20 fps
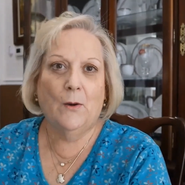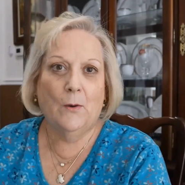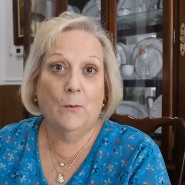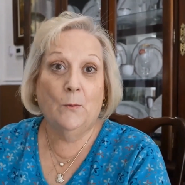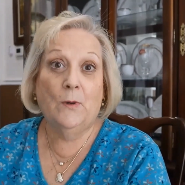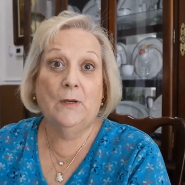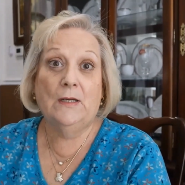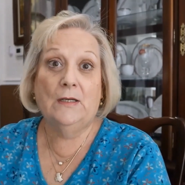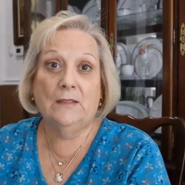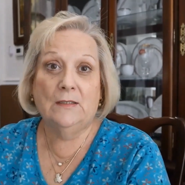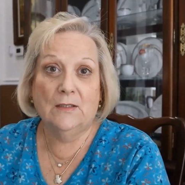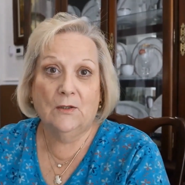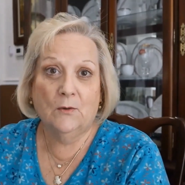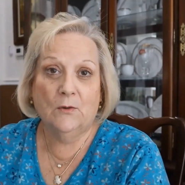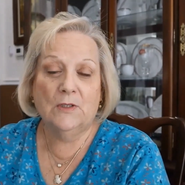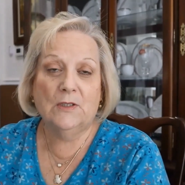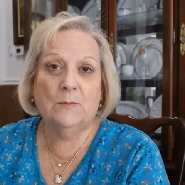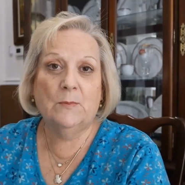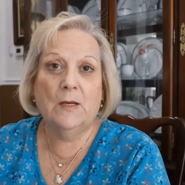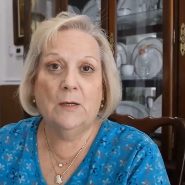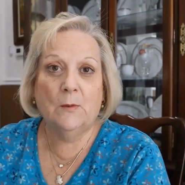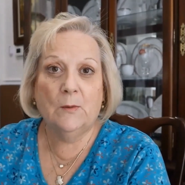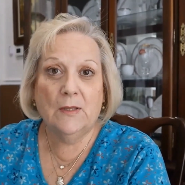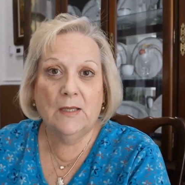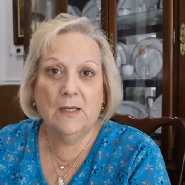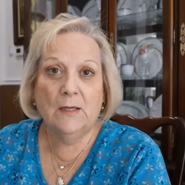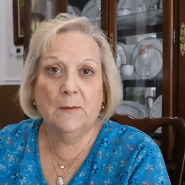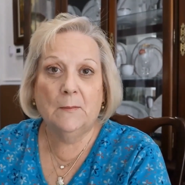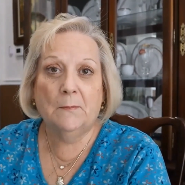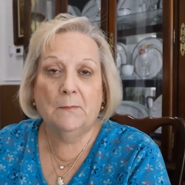wanting to correspond with
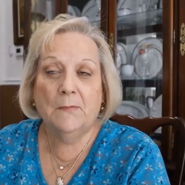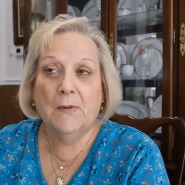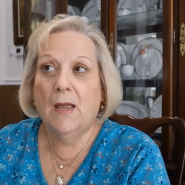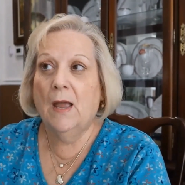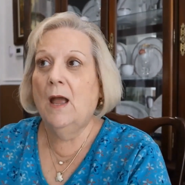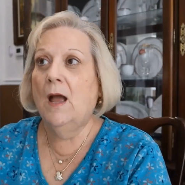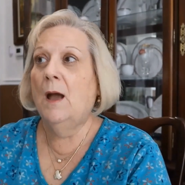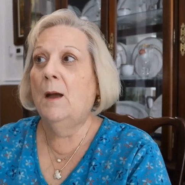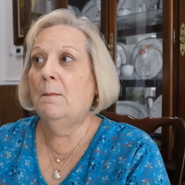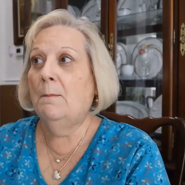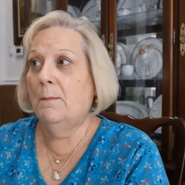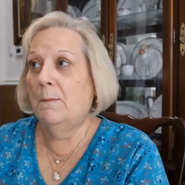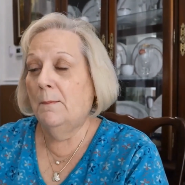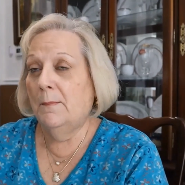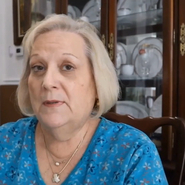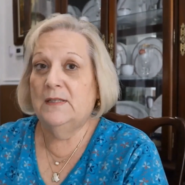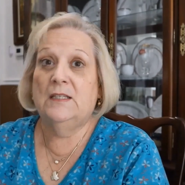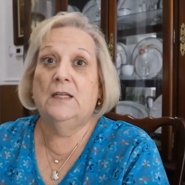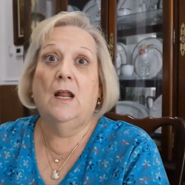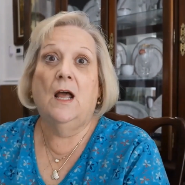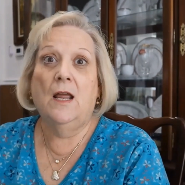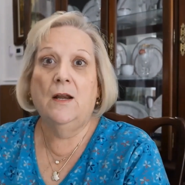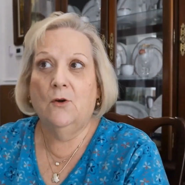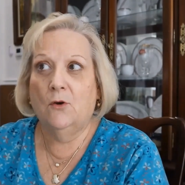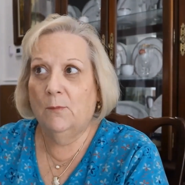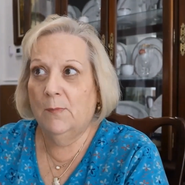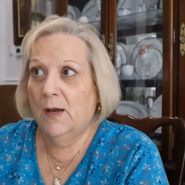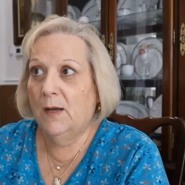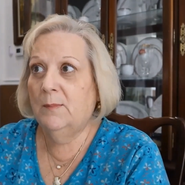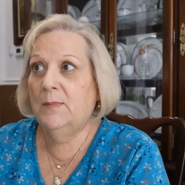him did I
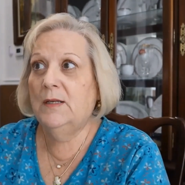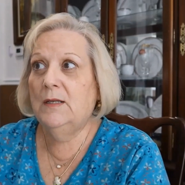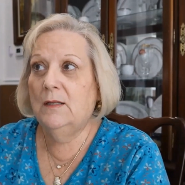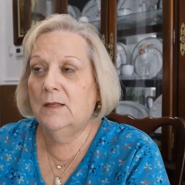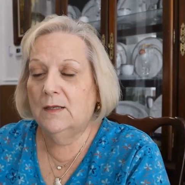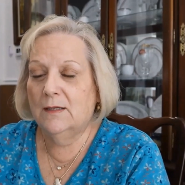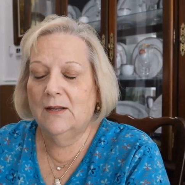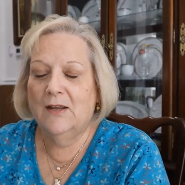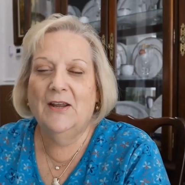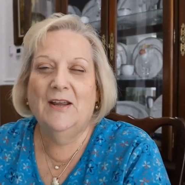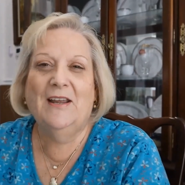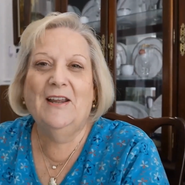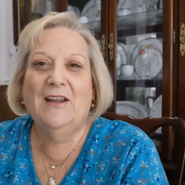know Bob Dylan?